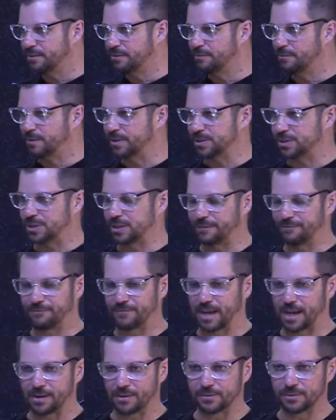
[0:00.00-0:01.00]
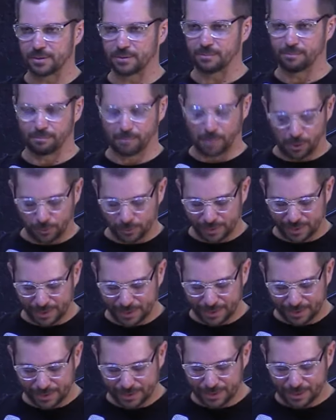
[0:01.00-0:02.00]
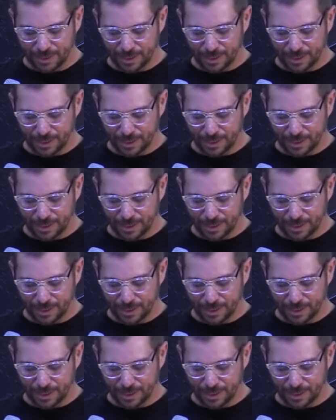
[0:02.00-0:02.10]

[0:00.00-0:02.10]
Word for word: when she found Moses,